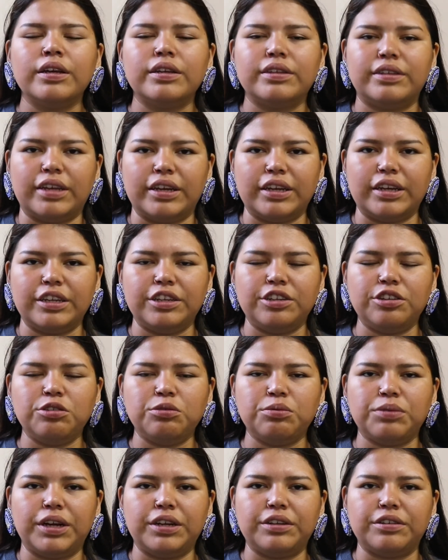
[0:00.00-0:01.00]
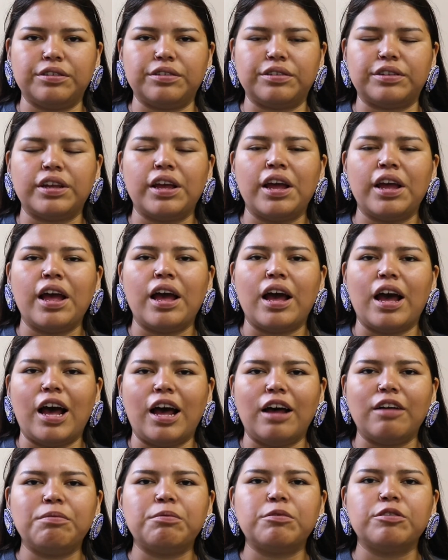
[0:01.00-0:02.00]
Second-year rangers
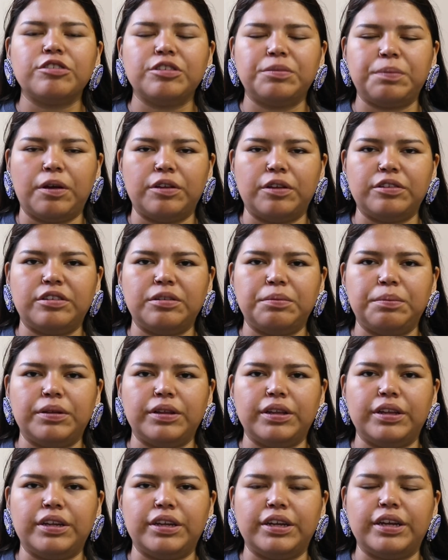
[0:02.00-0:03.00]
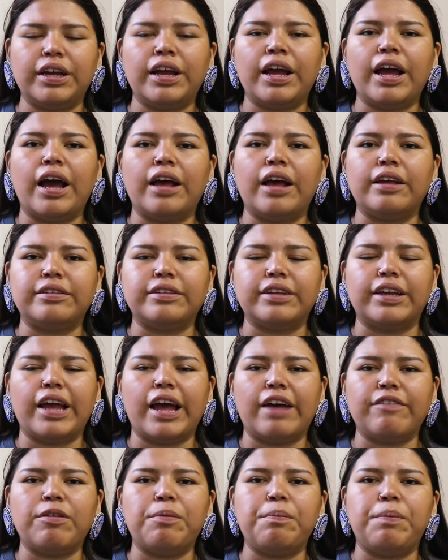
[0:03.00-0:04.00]
have more responsibility as they
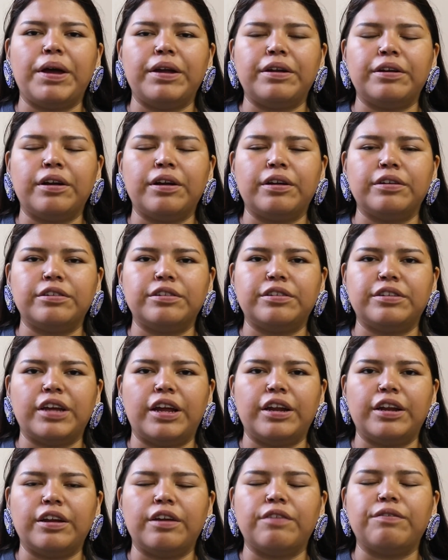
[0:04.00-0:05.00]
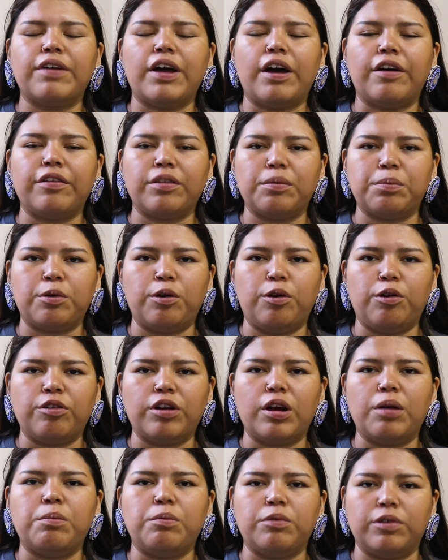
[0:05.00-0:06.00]
have a better understanding of how the
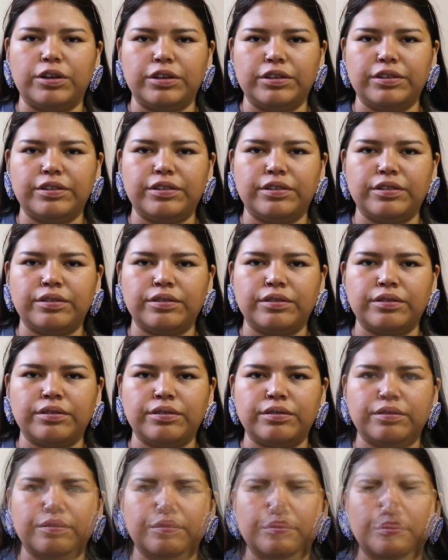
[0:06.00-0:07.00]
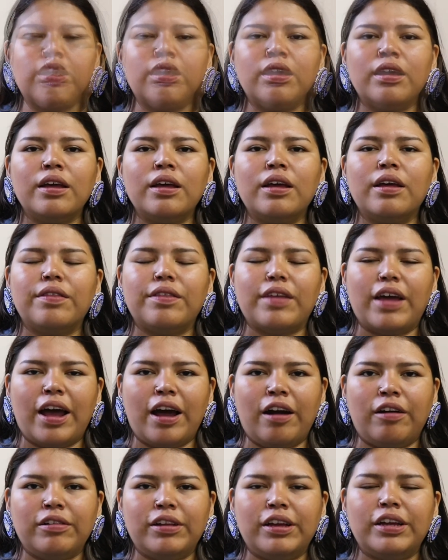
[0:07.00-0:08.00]
program works. The
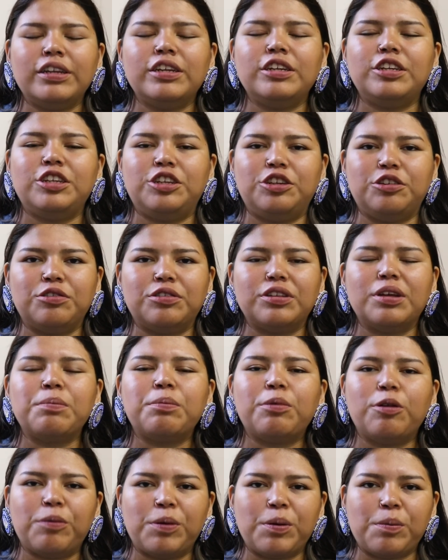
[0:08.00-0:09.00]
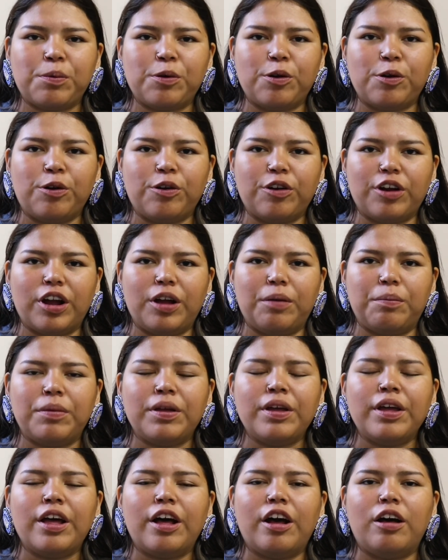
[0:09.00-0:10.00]
Outland Youth Employment Program
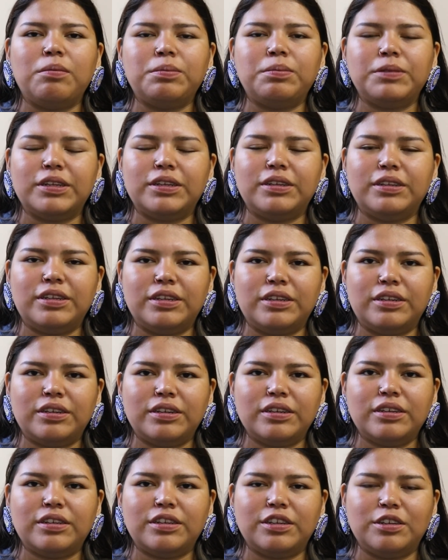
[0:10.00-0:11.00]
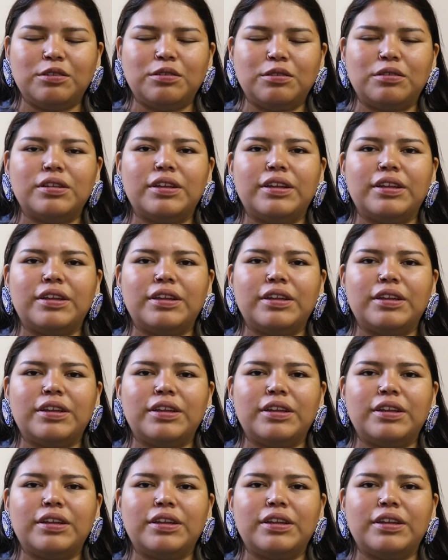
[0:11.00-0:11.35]
helps Indigenous youth